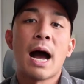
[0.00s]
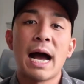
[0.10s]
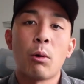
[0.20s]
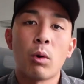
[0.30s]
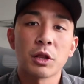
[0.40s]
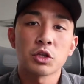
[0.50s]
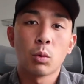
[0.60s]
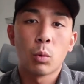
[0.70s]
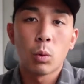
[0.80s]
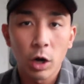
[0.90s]
I wanted
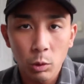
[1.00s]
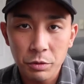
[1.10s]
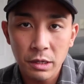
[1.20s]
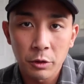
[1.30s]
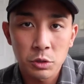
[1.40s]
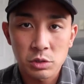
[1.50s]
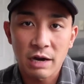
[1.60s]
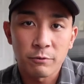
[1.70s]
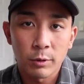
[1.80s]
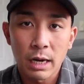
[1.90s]
to work with other
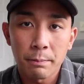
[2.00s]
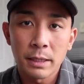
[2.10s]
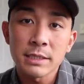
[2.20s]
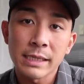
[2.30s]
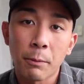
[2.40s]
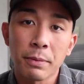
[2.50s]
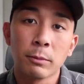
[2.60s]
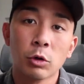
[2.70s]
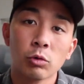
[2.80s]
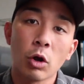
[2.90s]
software companies and help
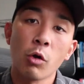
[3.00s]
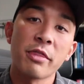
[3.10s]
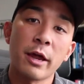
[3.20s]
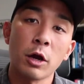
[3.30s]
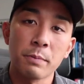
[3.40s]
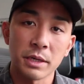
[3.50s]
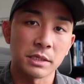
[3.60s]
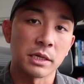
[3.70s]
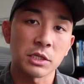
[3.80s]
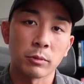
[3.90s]
them grow their
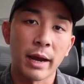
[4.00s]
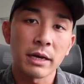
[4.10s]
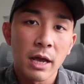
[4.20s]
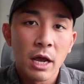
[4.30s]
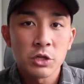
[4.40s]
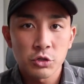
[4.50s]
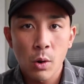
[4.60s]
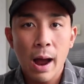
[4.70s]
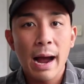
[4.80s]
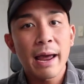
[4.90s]
business, right?
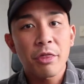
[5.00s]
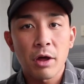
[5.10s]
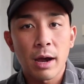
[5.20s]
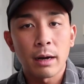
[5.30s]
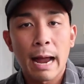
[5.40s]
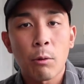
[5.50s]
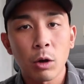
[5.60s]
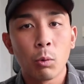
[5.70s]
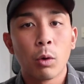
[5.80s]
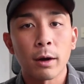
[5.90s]
So I thought I
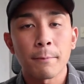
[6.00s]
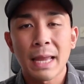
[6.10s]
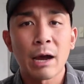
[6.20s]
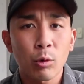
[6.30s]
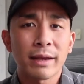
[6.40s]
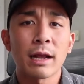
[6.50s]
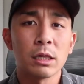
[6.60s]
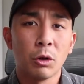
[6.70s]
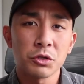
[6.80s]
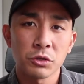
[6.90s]
want to work, how do I get
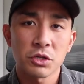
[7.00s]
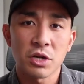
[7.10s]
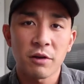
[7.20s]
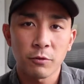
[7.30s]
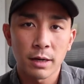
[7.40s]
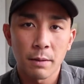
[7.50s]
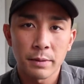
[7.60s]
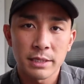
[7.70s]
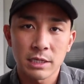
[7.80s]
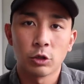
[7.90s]
closer to software
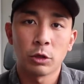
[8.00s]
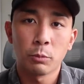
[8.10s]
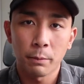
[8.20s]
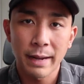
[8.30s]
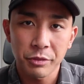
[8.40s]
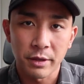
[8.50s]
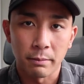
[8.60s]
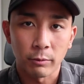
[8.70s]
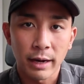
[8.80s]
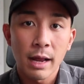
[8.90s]
companies and learn more about
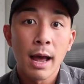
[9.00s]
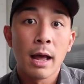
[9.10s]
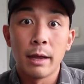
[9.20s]
them, right?